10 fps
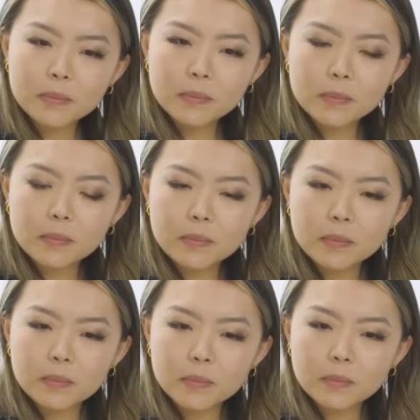
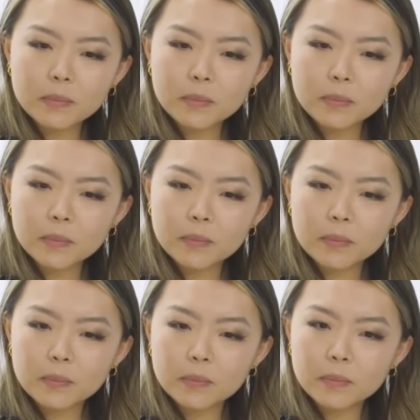
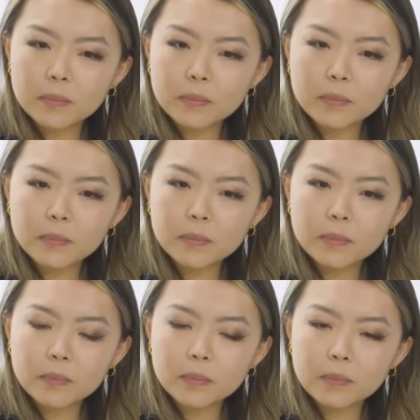
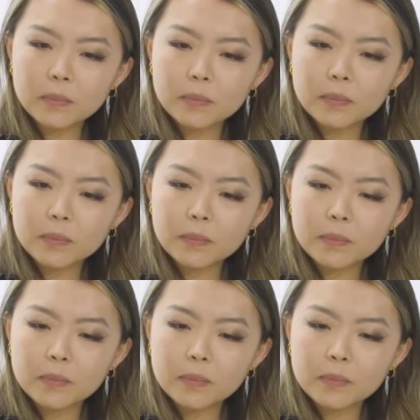[no speech]